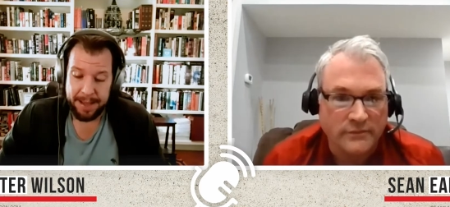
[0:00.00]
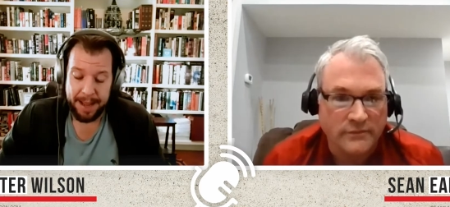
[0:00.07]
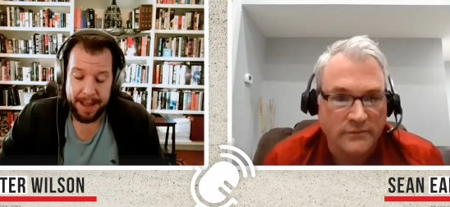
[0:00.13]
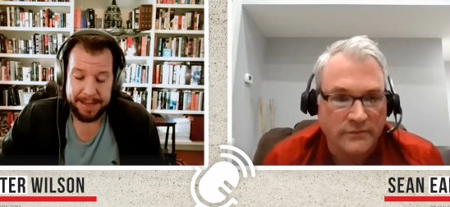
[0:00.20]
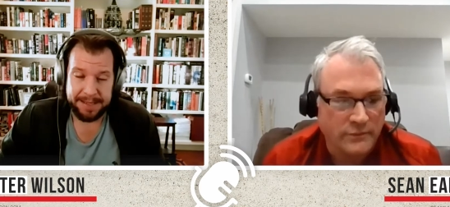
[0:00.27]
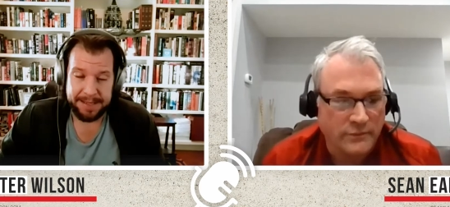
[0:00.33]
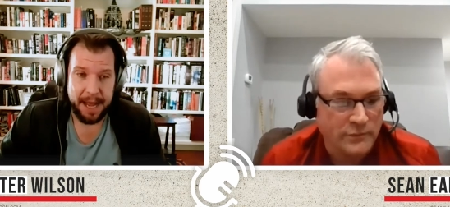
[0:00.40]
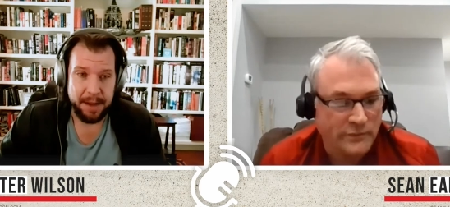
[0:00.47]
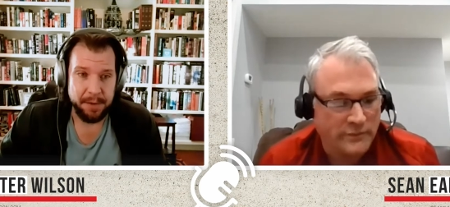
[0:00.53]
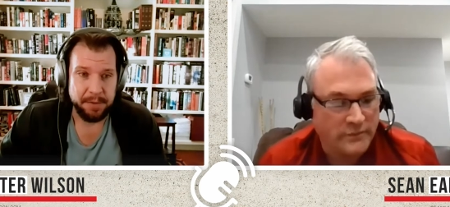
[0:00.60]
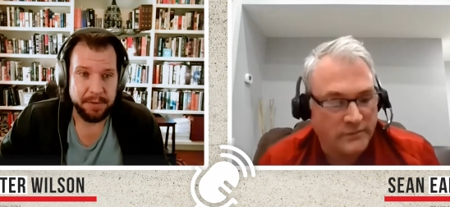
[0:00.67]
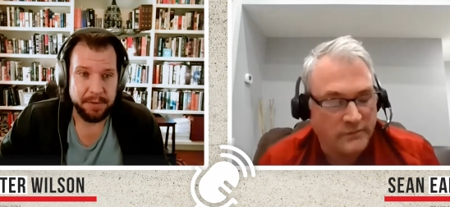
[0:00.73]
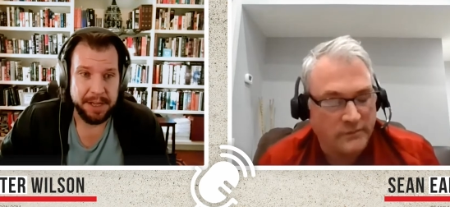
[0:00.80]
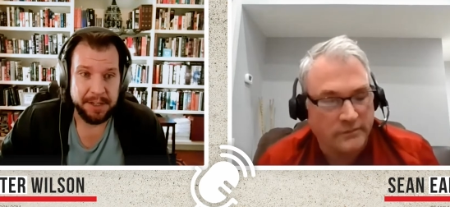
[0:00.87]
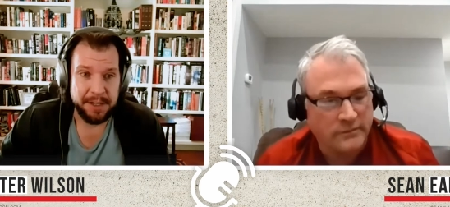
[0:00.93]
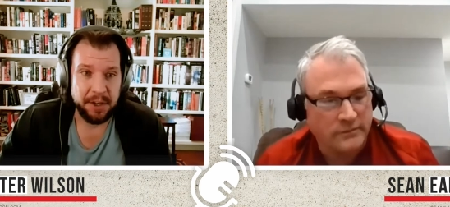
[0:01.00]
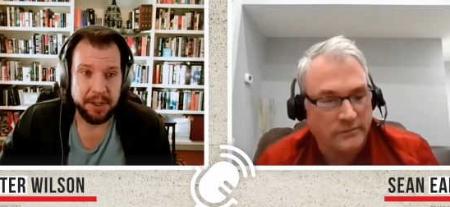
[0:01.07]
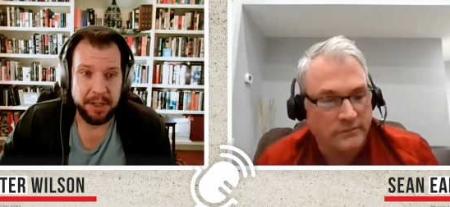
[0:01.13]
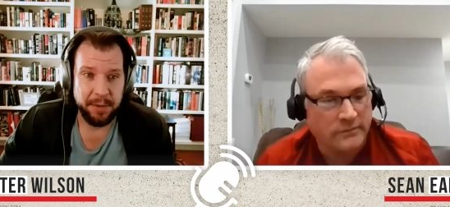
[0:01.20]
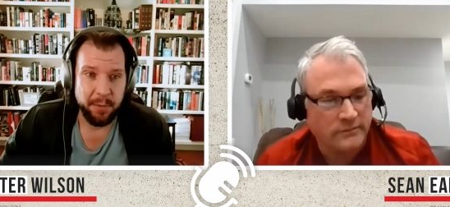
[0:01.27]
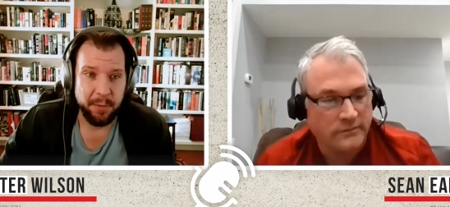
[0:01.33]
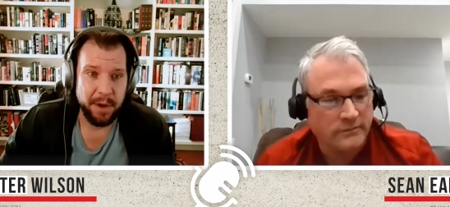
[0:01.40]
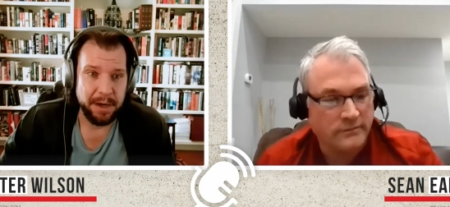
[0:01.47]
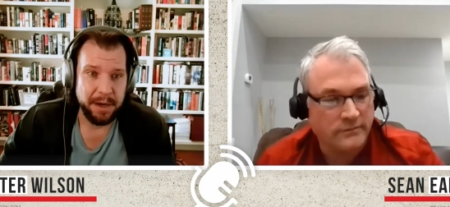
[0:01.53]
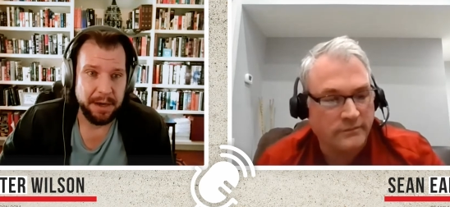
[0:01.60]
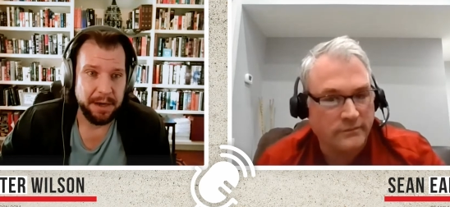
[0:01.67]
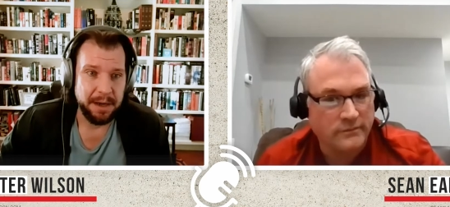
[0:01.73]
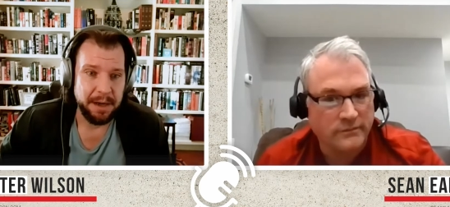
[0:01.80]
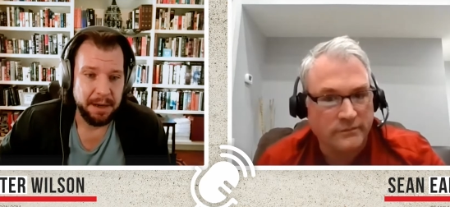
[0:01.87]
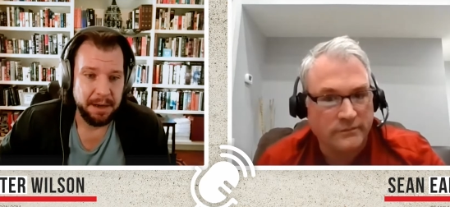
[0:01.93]
Speaker 1: It's not. It's certainly what
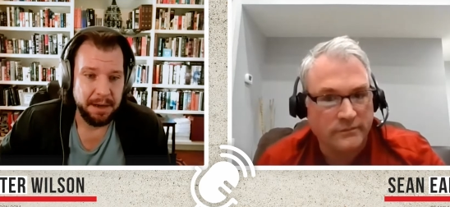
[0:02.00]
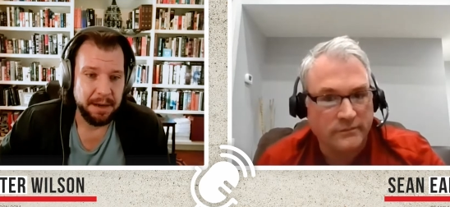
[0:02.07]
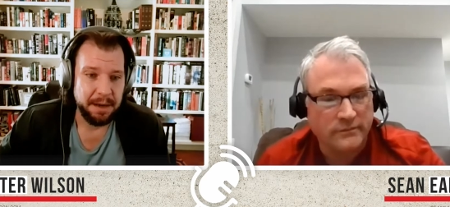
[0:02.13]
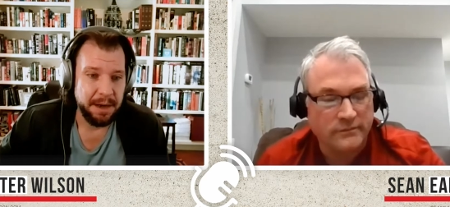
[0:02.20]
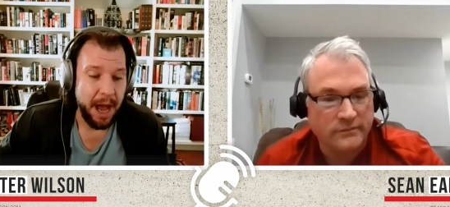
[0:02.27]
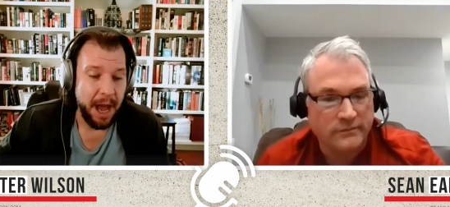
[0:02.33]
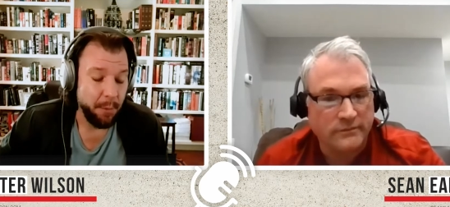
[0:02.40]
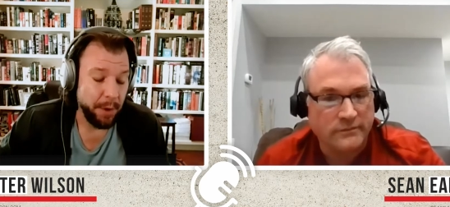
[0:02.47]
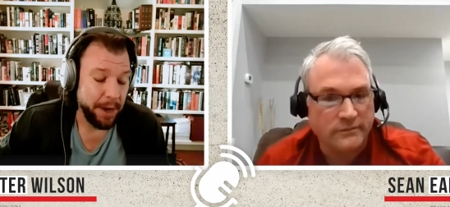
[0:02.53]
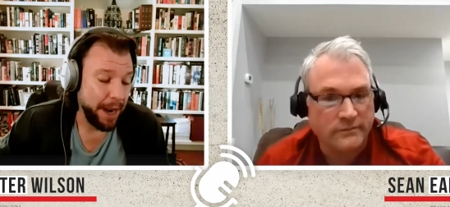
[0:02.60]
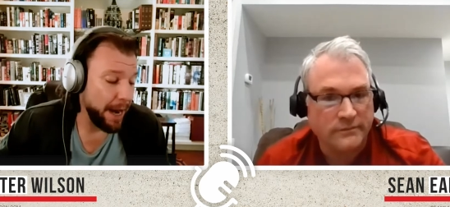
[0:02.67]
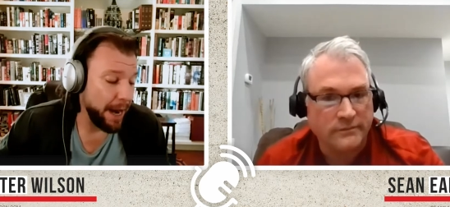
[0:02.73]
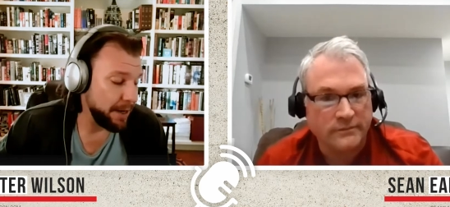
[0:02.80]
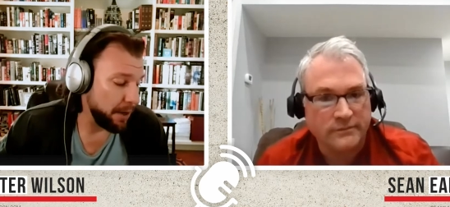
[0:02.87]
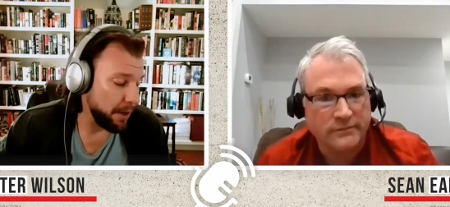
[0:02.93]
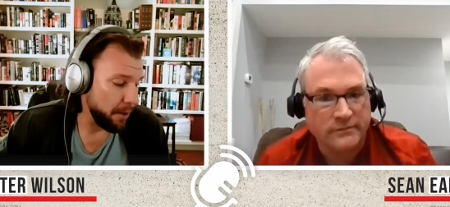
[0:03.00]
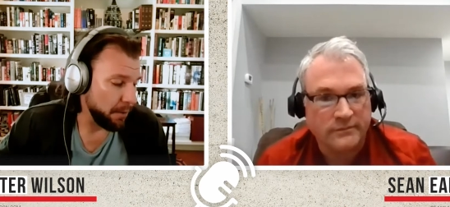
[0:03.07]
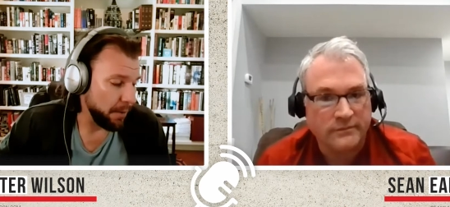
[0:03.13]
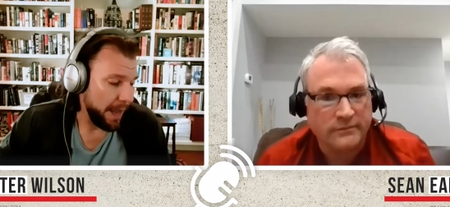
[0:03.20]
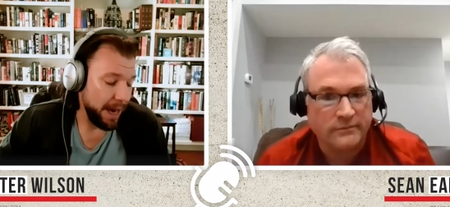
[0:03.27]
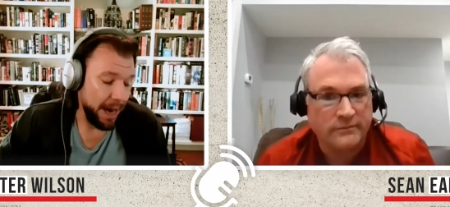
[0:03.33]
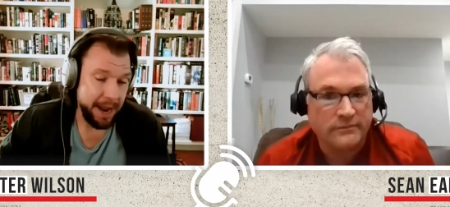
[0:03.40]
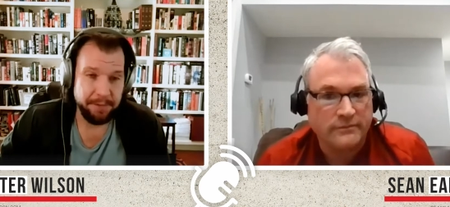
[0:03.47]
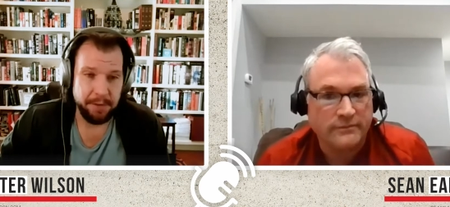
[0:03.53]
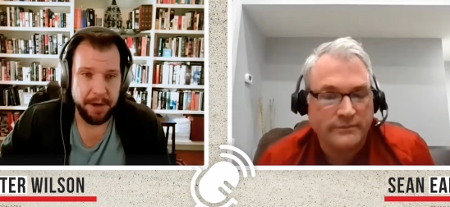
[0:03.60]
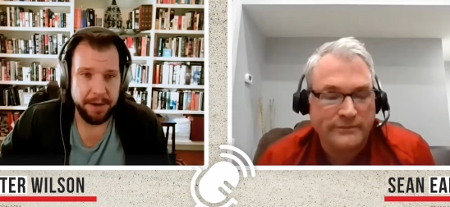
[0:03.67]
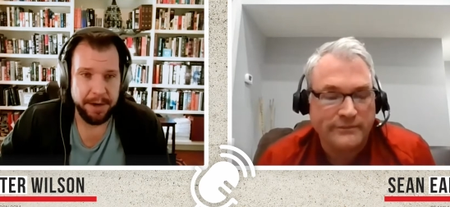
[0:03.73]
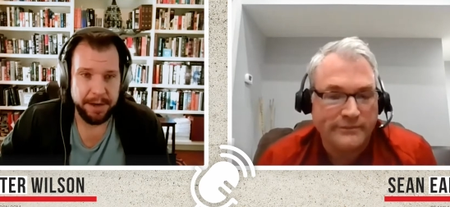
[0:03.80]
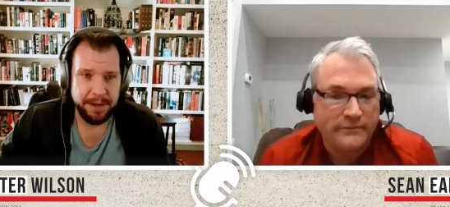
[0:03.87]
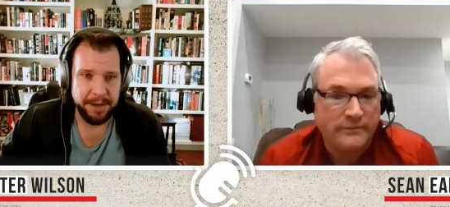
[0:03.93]
not what I do, and I've
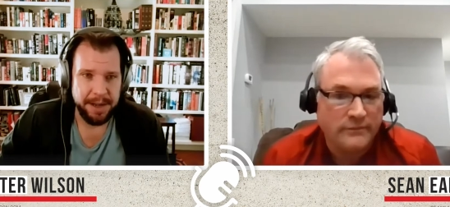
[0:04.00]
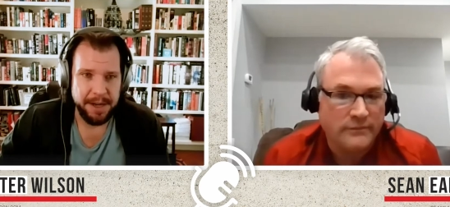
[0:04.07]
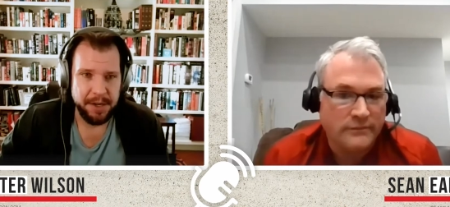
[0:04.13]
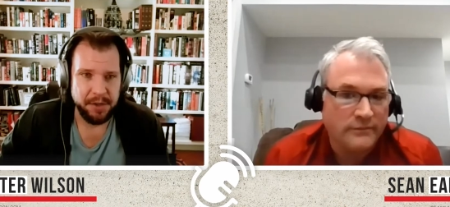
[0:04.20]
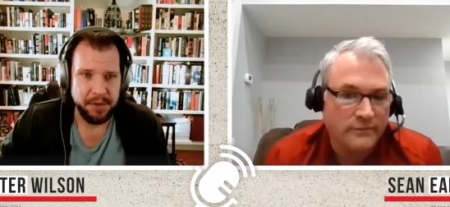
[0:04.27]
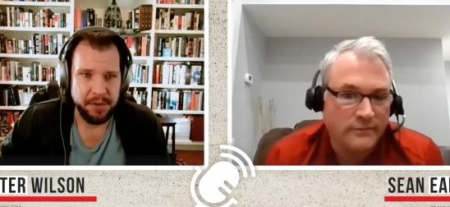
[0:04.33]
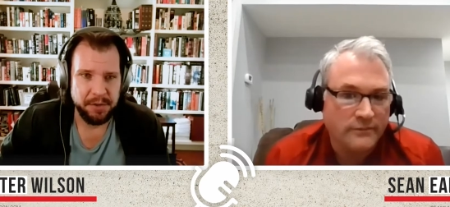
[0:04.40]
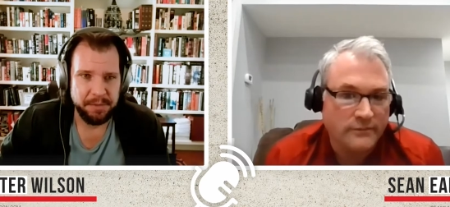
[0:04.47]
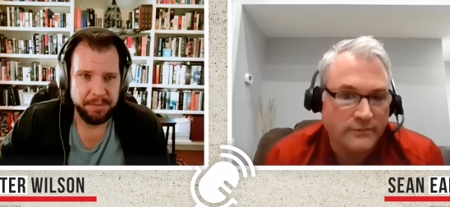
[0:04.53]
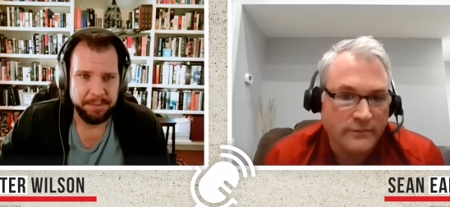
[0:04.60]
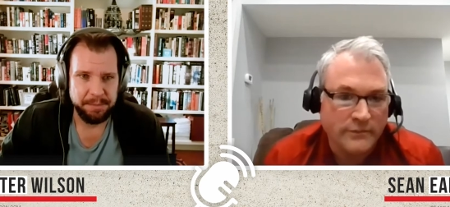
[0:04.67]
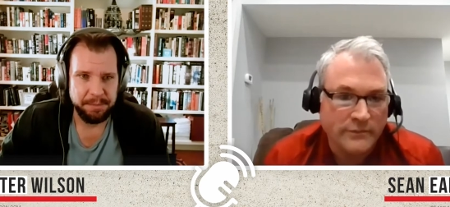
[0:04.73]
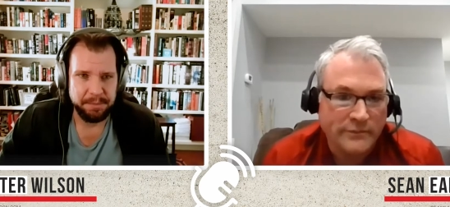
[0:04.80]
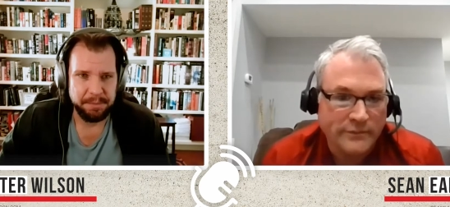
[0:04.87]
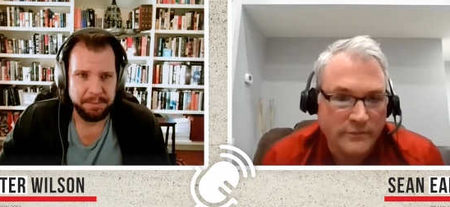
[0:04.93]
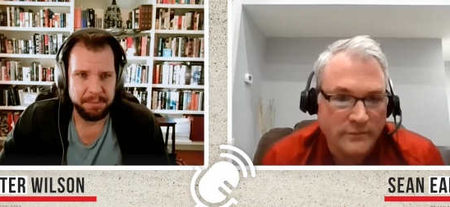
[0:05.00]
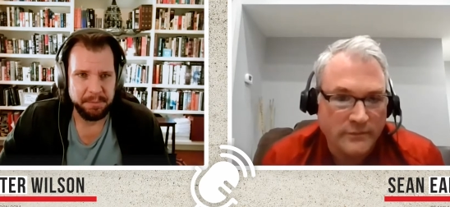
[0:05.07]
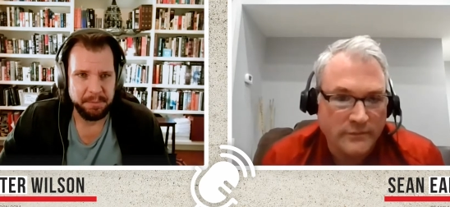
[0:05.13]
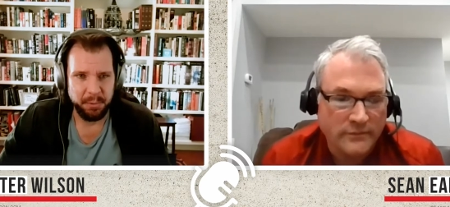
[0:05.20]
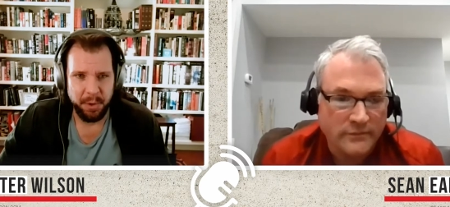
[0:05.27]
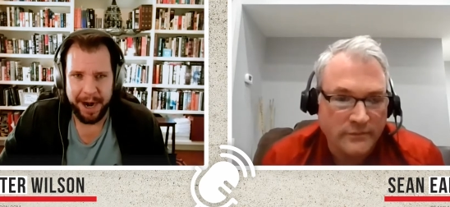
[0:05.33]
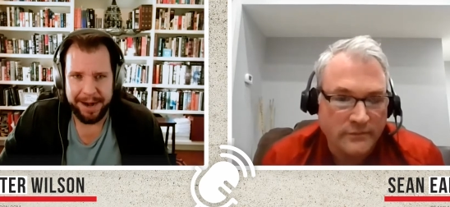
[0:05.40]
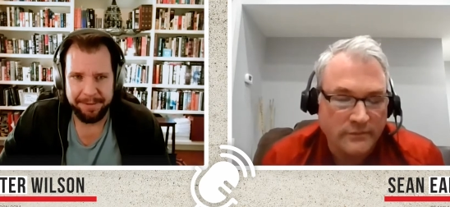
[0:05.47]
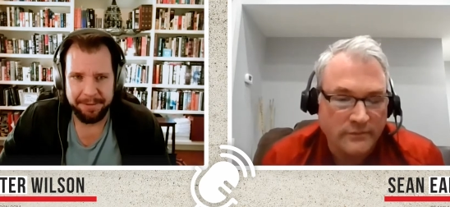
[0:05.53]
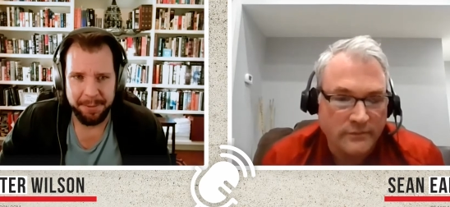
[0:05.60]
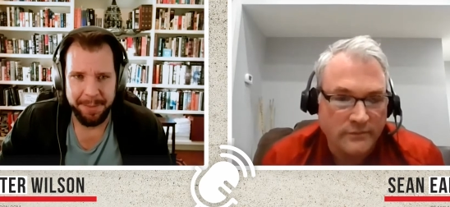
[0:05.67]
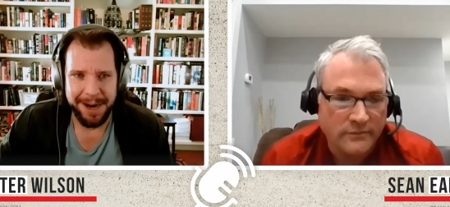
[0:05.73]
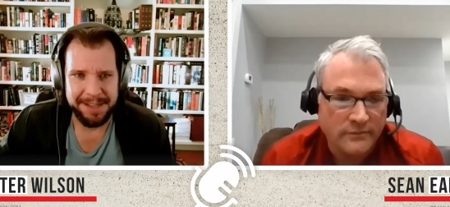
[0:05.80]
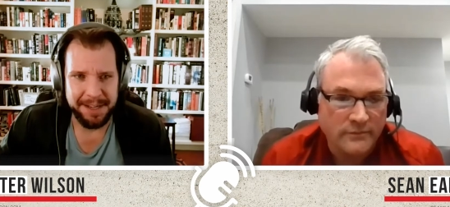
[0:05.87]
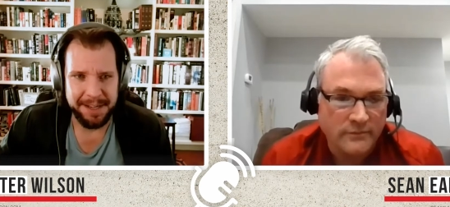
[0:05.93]
run into issues writing for
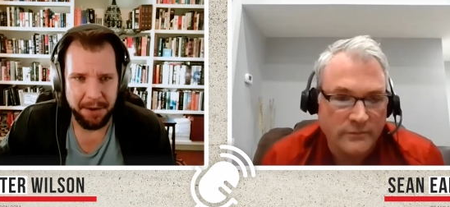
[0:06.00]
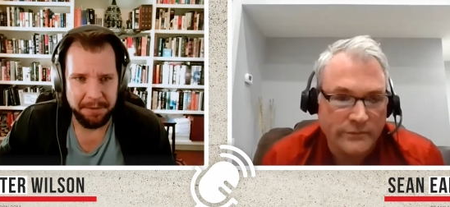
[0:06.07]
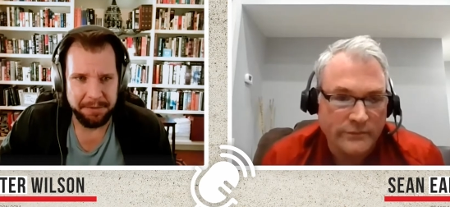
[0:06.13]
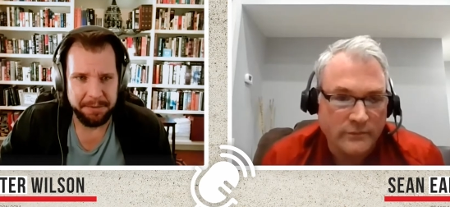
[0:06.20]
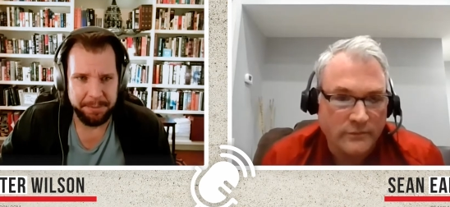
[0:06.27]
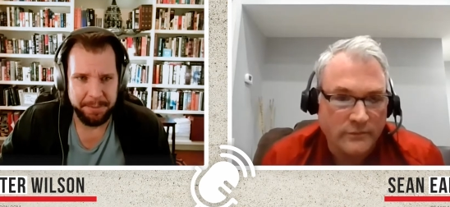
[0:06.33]
myself.